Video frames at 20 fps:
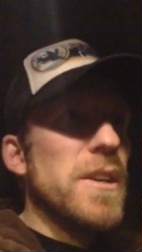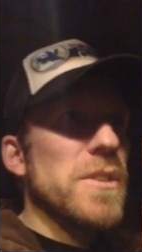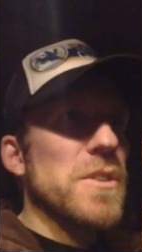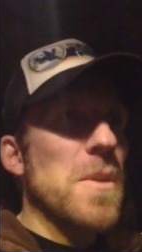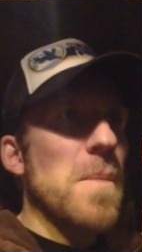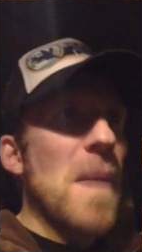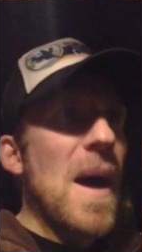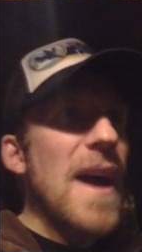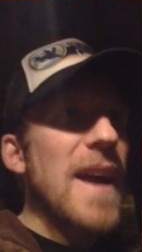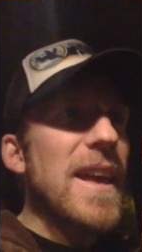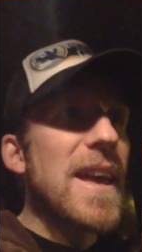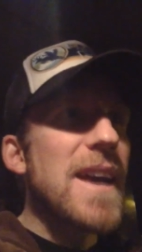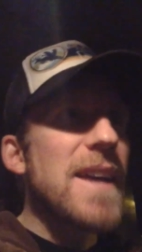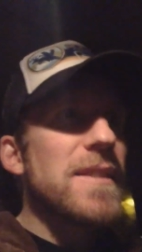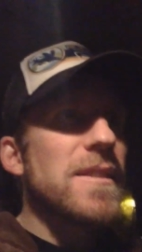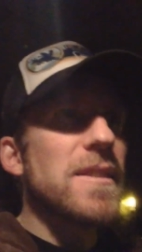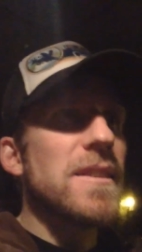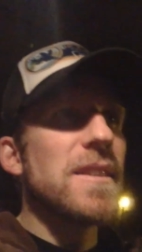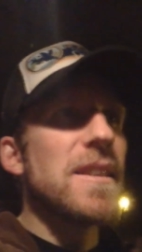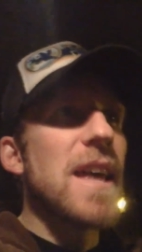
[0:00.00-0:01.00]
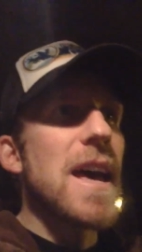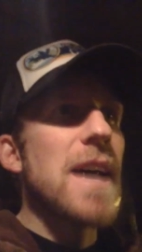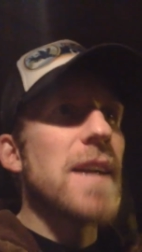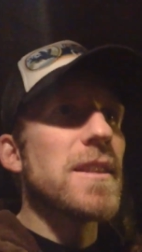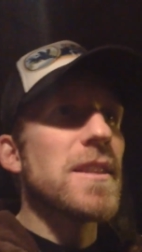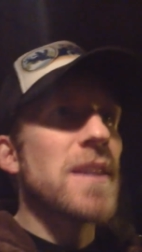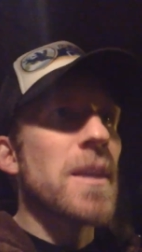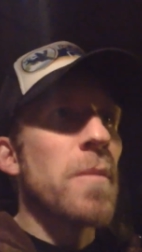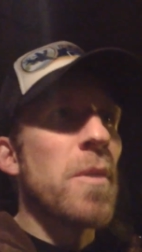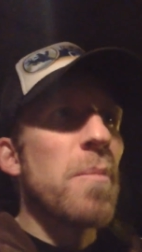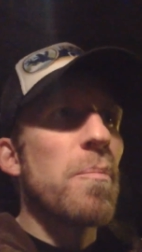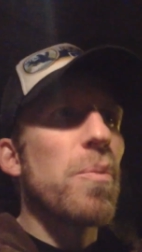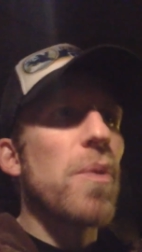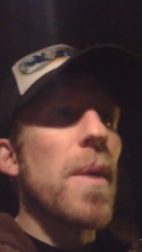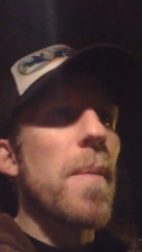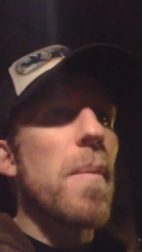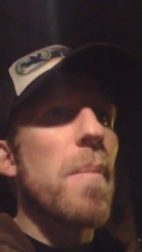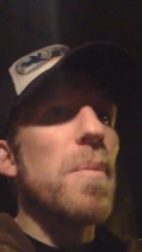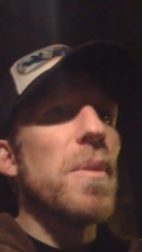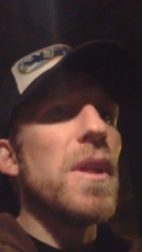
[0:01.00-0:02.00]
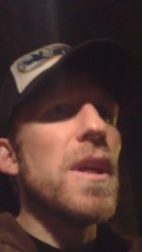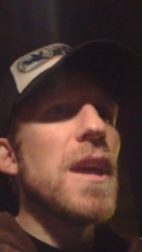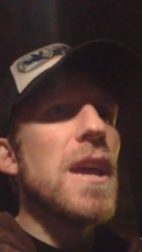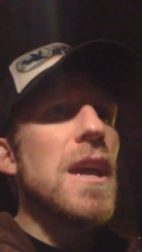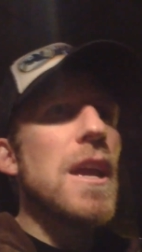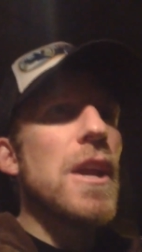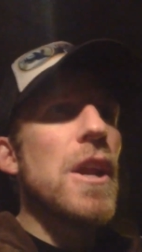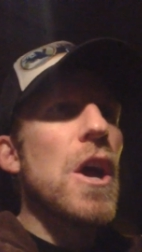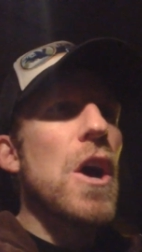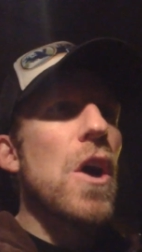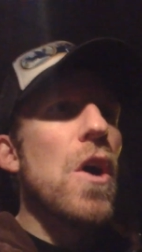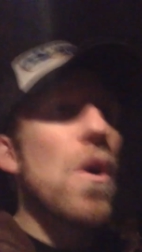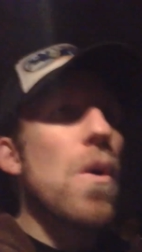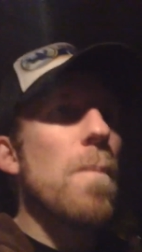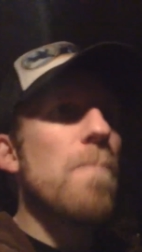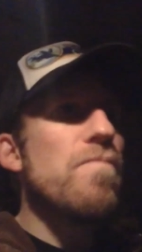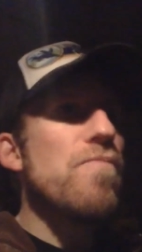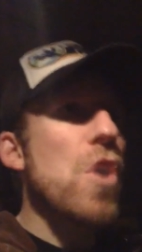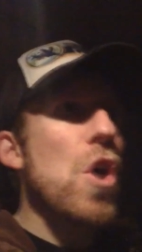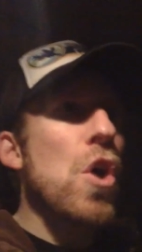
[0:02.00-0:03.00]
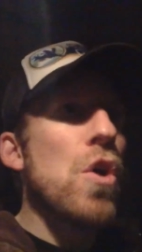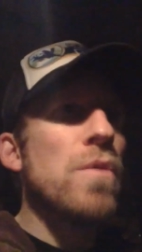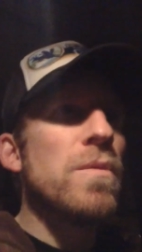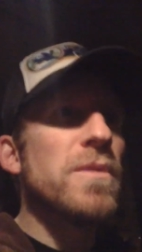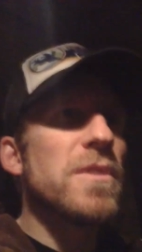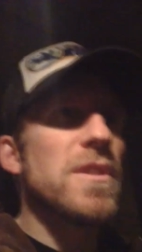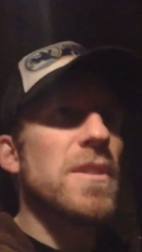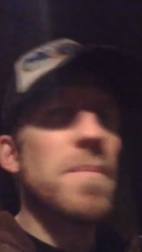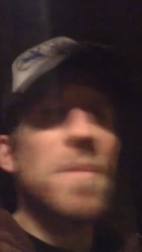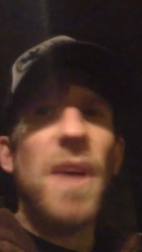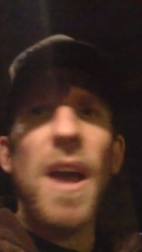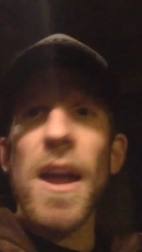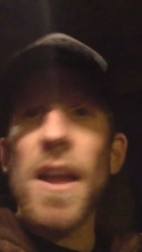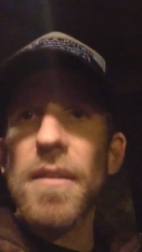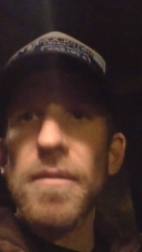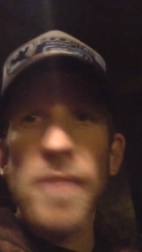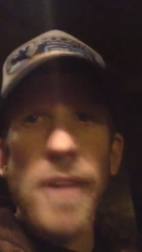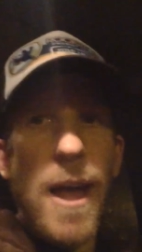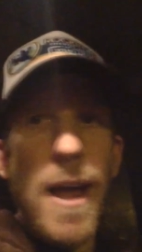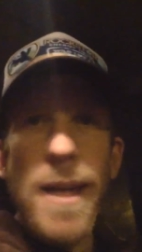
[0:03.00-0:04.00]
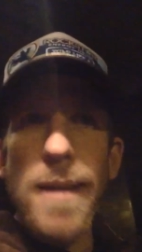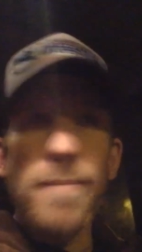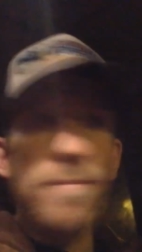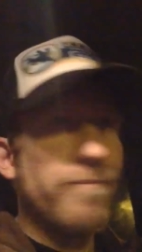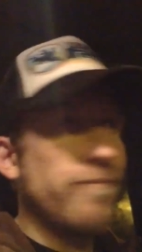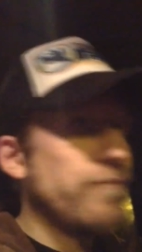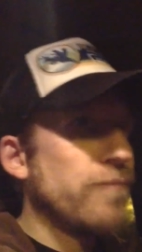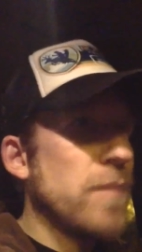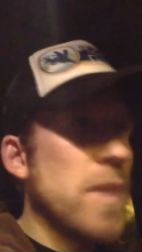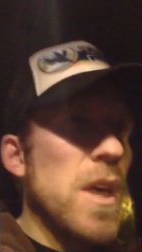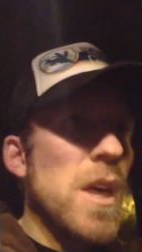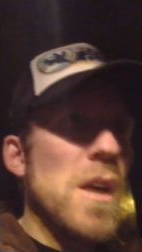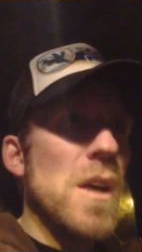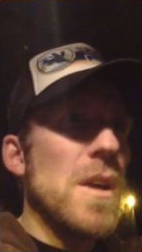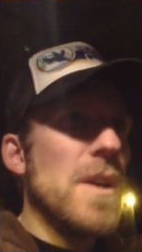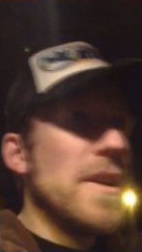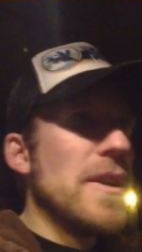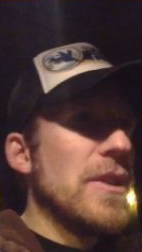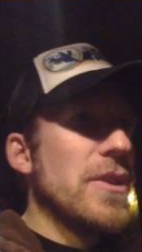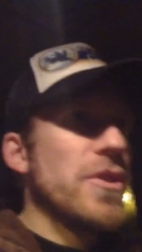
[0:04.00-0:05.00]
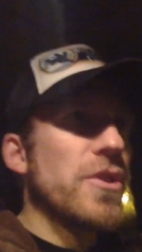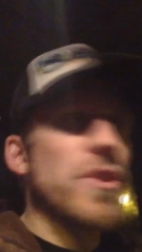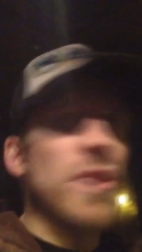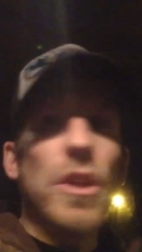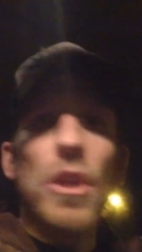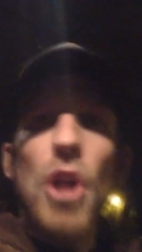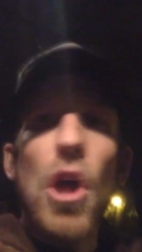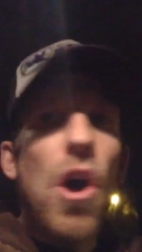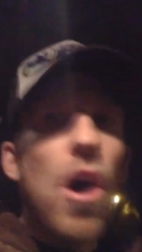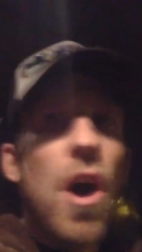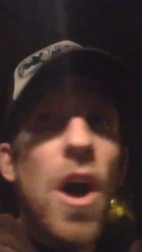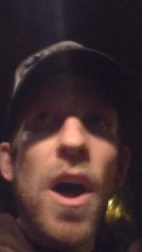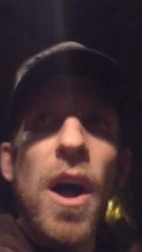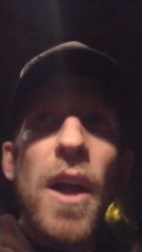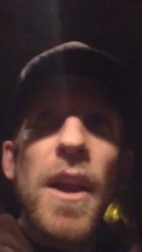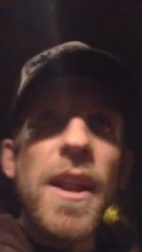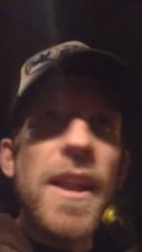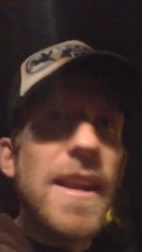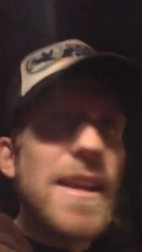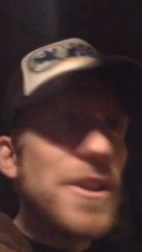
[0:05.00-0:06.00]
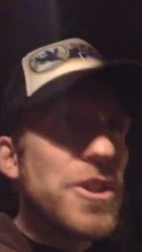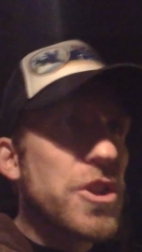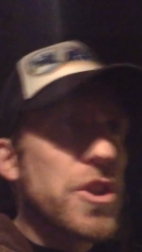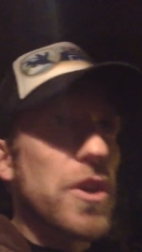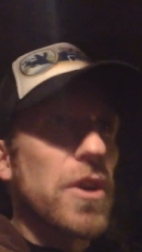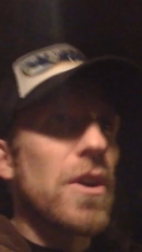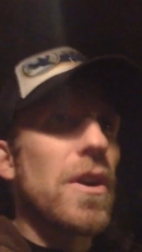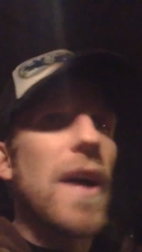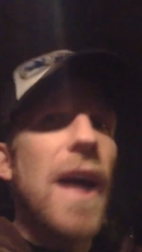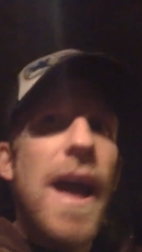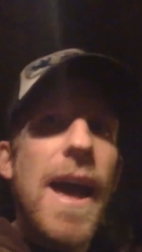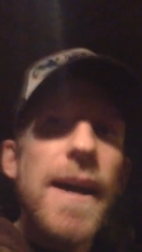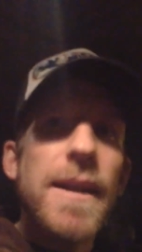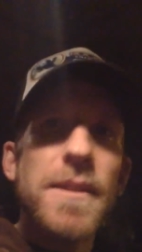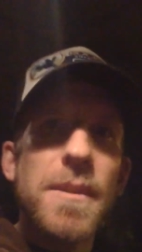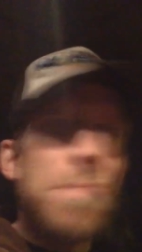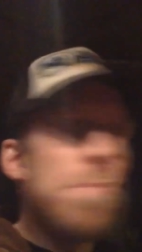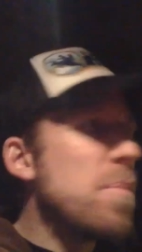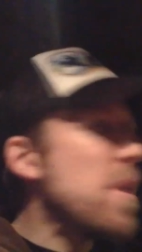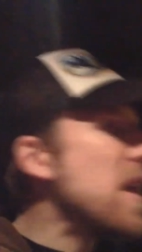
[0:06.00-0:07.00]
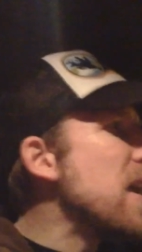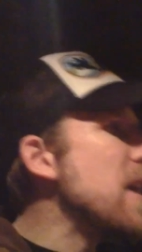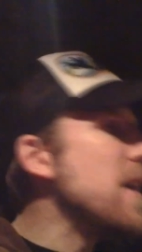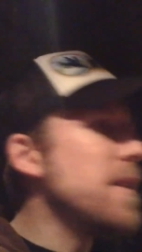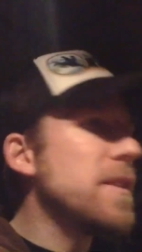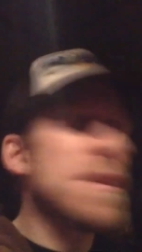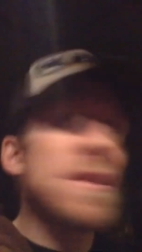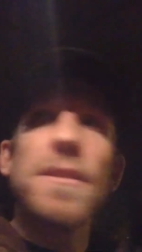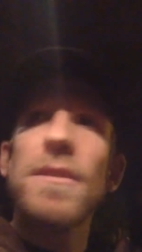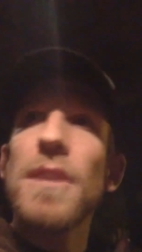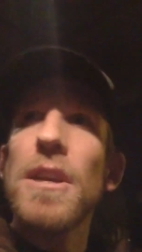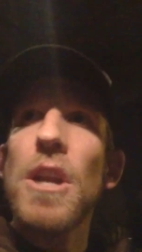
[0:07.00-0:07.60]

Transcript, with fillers: So my guess is that someone probably, you know, owns some kind of like salon and each girl has a Beats,